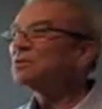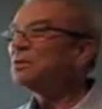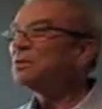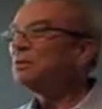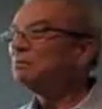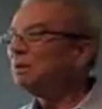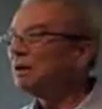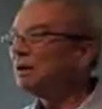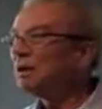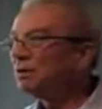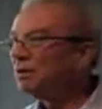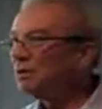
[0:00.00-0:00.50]
the
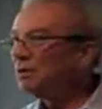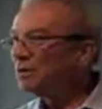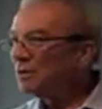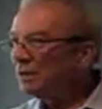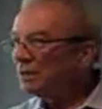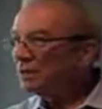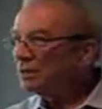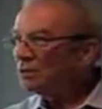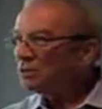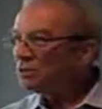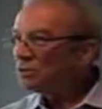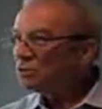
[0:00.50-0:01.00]
better
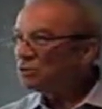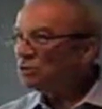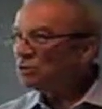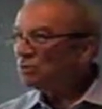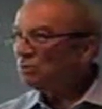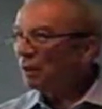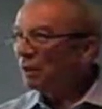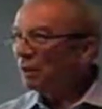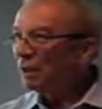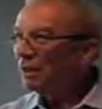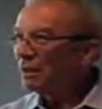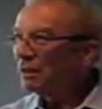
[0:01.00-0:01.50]
deals you
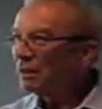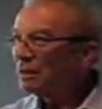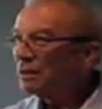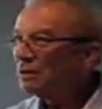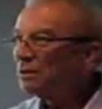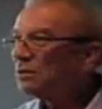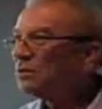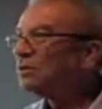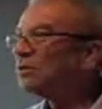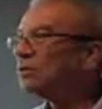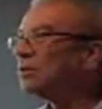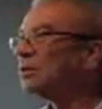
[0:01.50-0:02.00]
make,
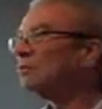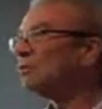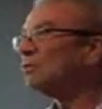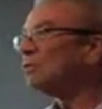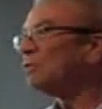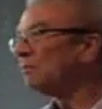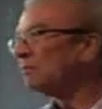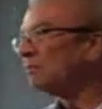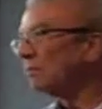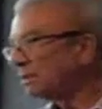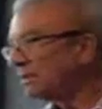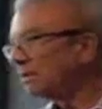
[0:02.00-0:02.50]
the
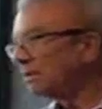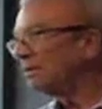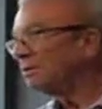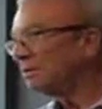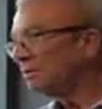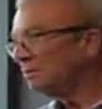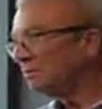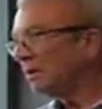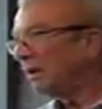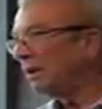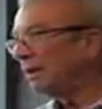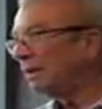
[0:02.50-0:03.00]
more money
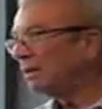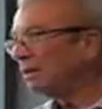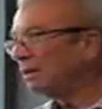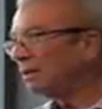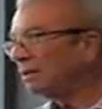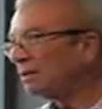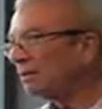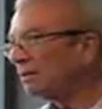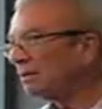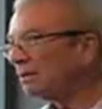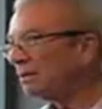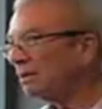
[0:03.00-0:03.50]
you make,
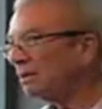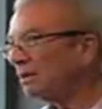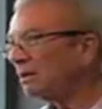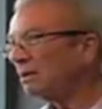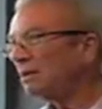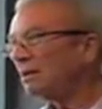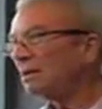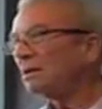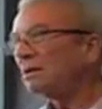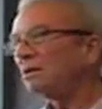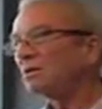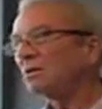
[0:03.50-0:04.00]

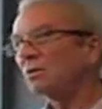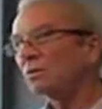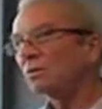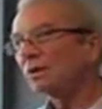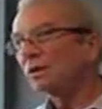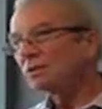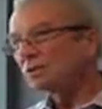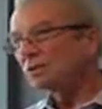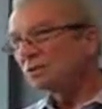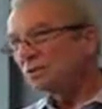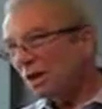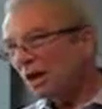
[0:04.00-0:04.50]
the
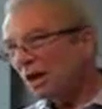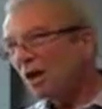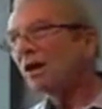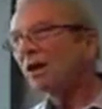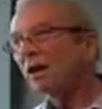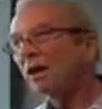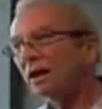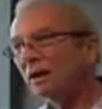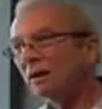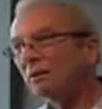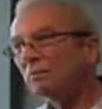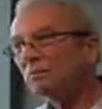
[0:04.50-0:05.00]
less
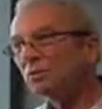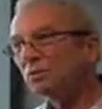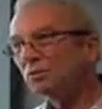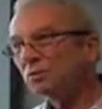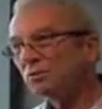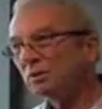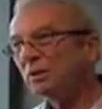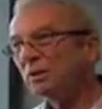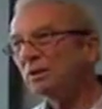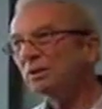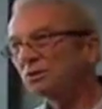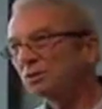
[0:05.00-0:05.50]
time you
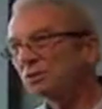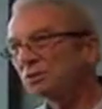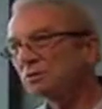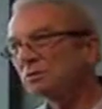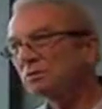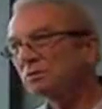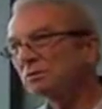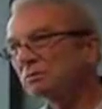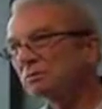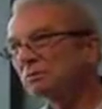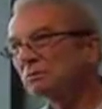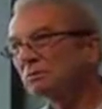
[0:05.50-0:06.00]
need
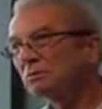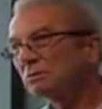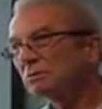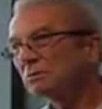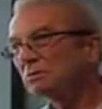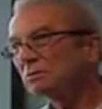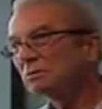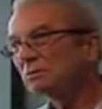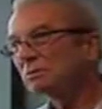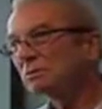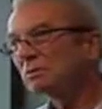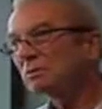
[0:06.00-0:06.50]
to
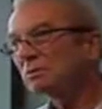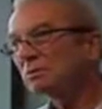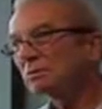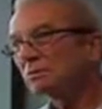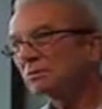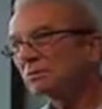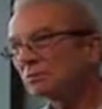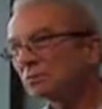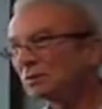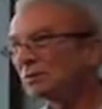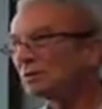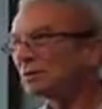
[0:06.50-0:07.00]

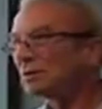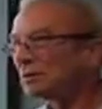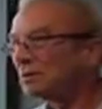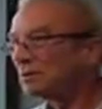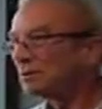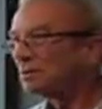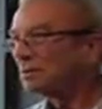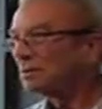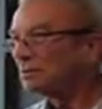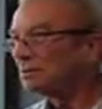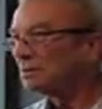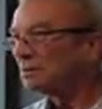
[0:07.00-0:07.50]
work.
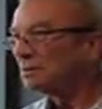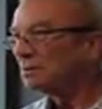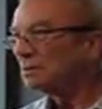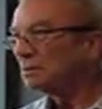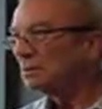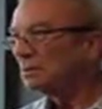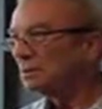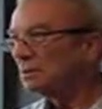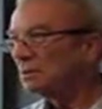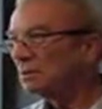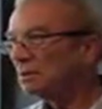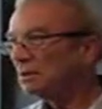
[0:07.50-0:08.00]

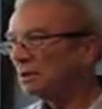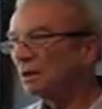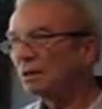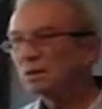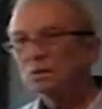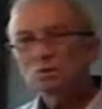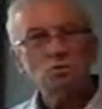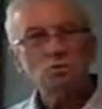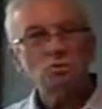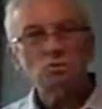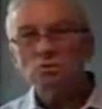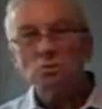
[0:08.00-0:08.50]
And
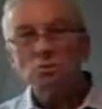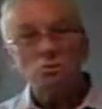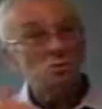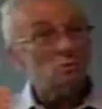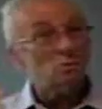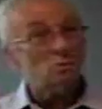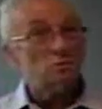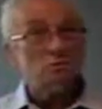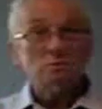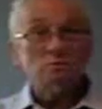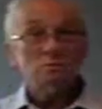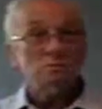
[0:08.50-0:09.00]
it's just a
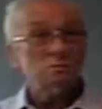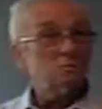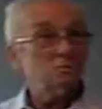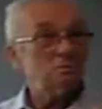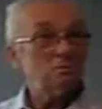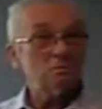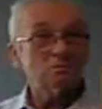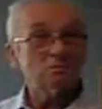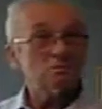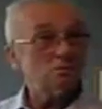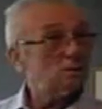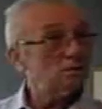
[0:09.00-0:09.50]
circle.
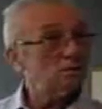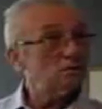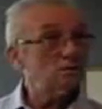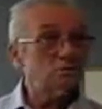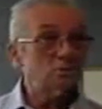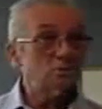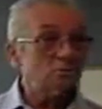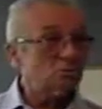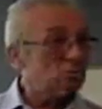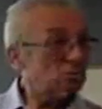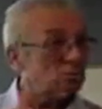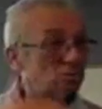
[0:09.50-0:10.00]
It's all
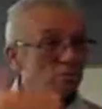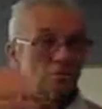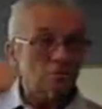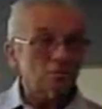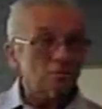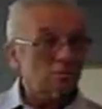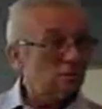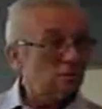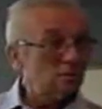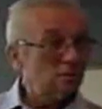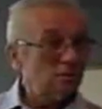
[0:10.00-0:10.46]
just a circle.